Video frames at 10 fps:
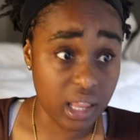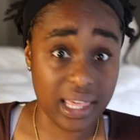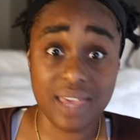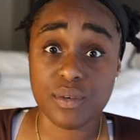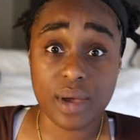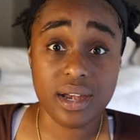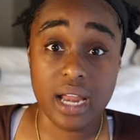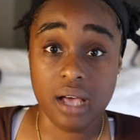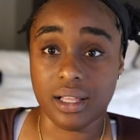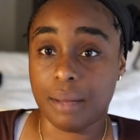Like, even right
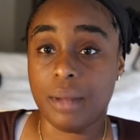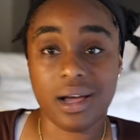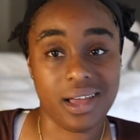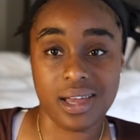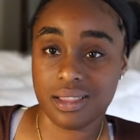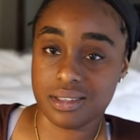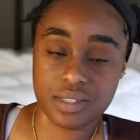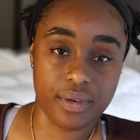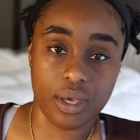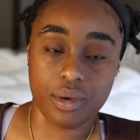now, like, I'm not gonna edit this
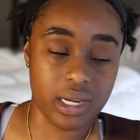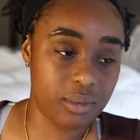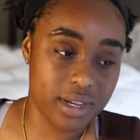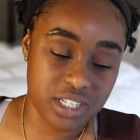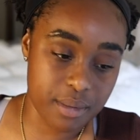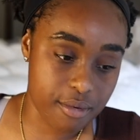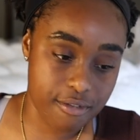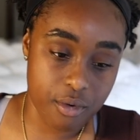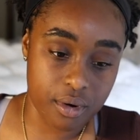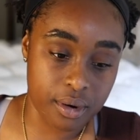video in any way, shape, or
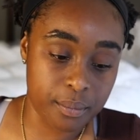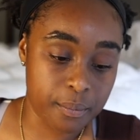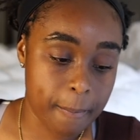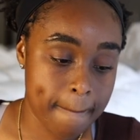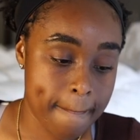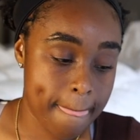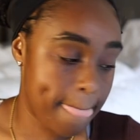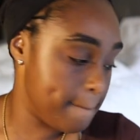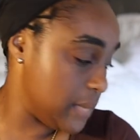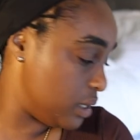form.
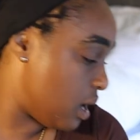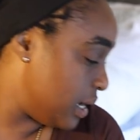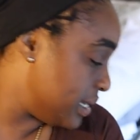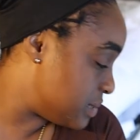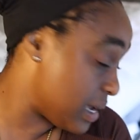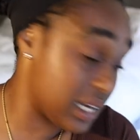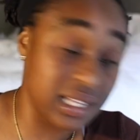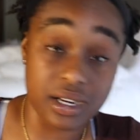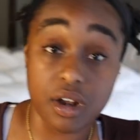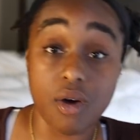my dog is making a
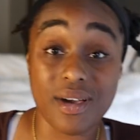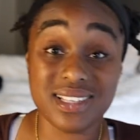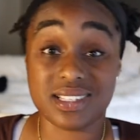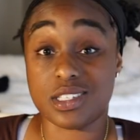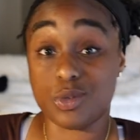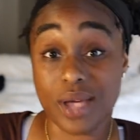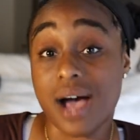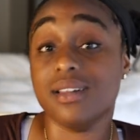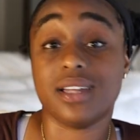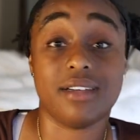lot of noise. This is
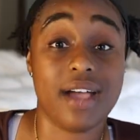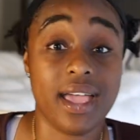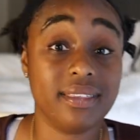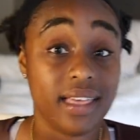reality, right?